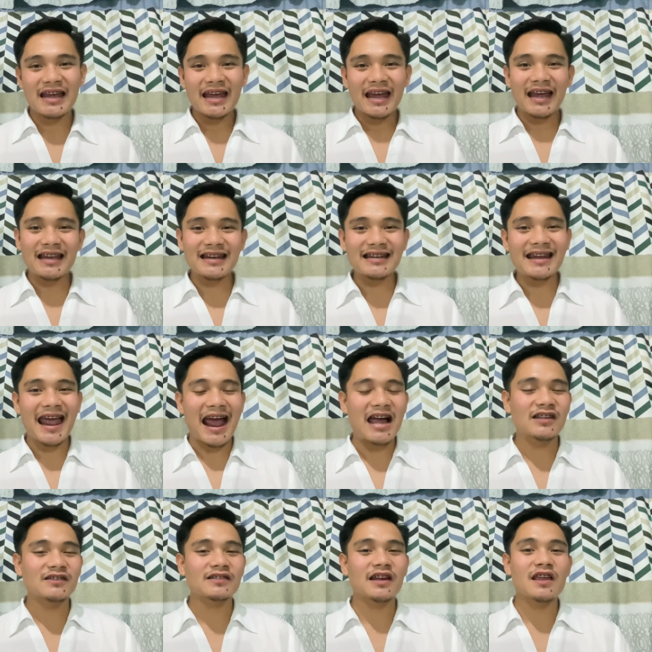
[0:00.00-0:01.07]
in
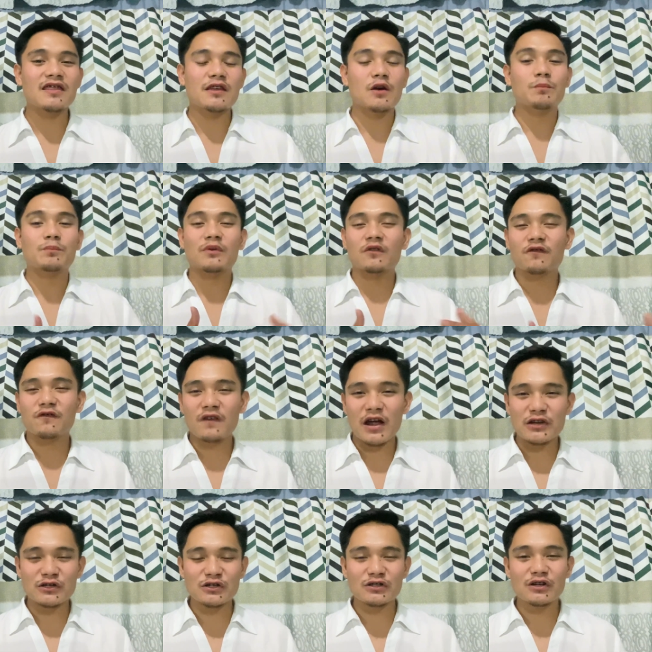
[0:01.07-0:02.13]
enhancing their
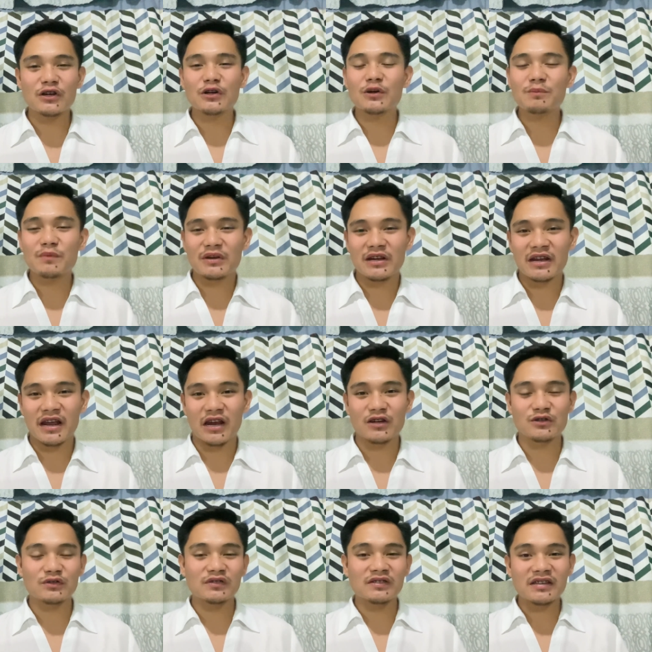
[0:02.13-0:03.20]
professional
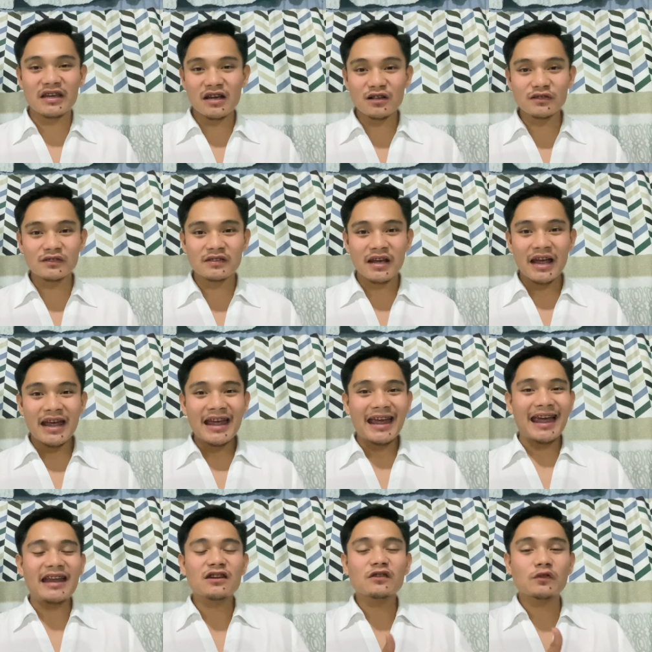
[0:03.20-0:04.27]
communication skills
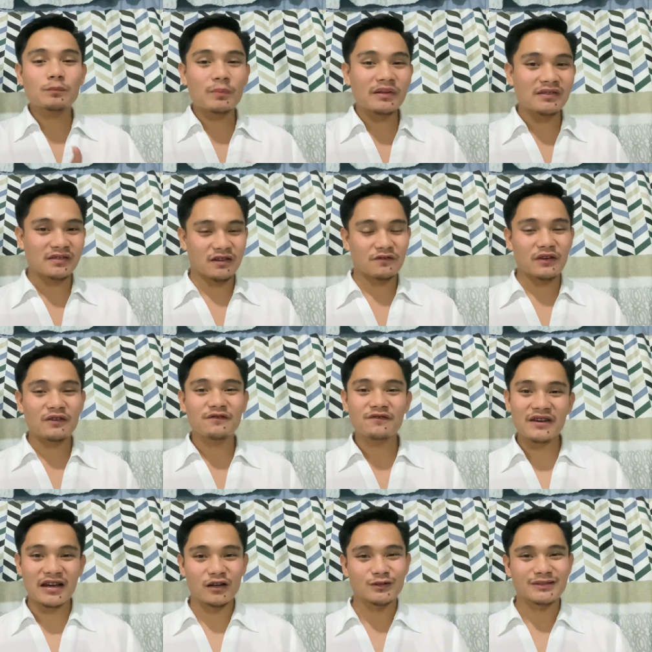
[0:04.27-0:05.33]
in a specific
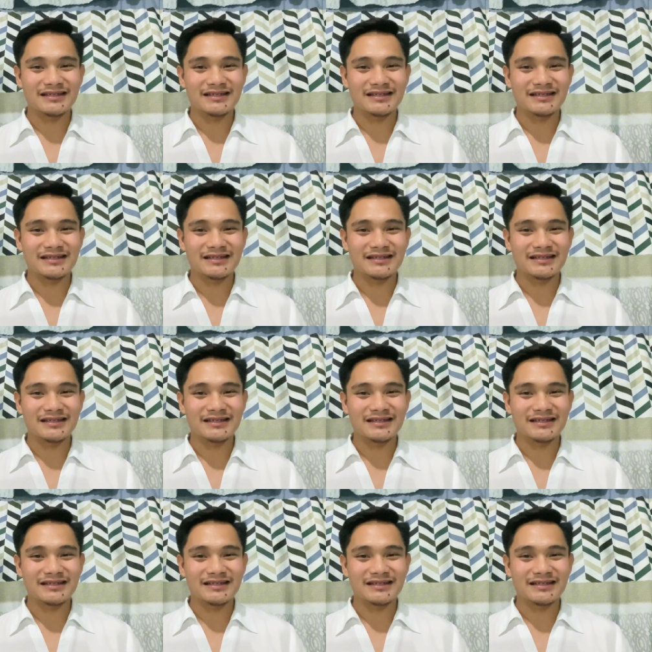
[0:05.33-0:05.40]
field?